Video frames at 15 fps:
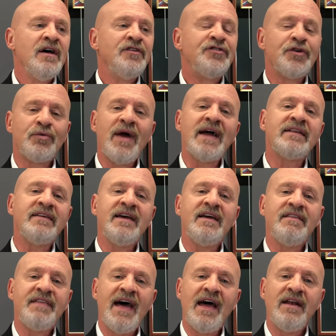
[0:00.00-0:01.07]

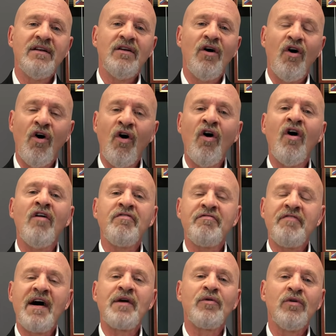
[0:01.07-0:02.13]
directing that all
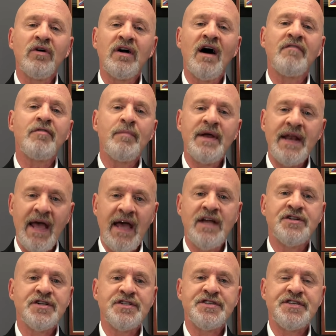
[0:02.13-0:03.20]
federal government
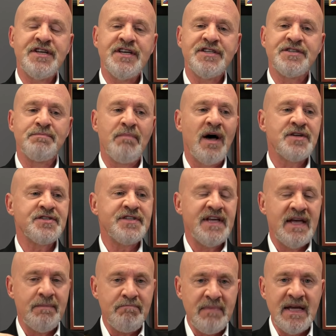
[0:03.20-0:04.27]
agencies must
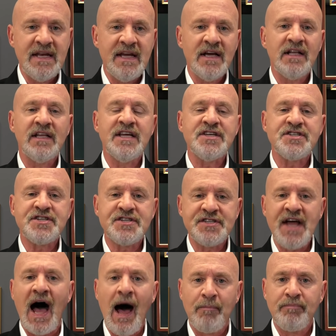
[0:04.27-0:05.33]
immediately
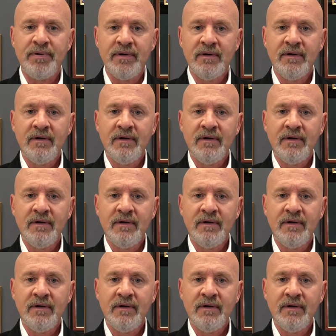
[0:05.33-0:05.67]
stop